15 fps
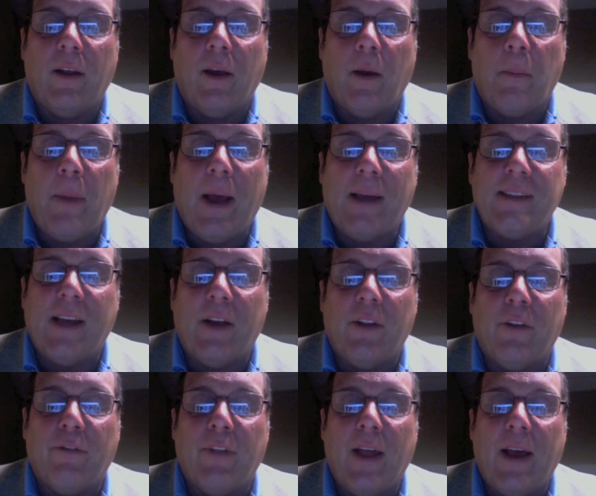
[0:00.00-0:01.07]
pass out in
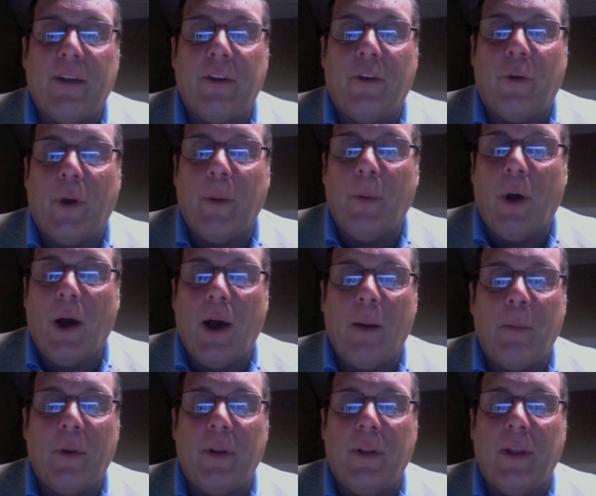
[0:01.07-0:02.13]
the flat to Dre
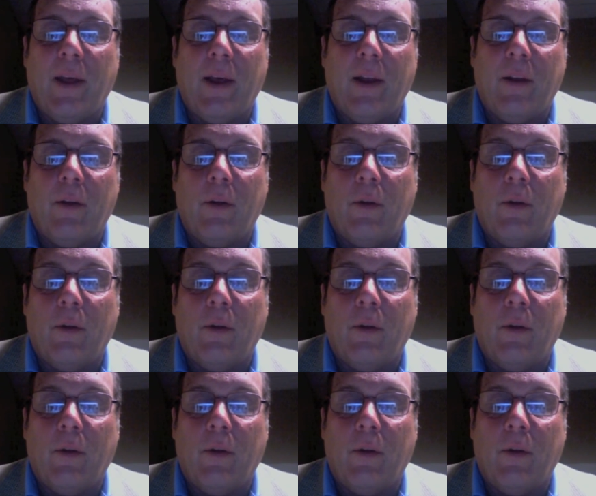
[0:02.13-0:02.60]
Muhammad that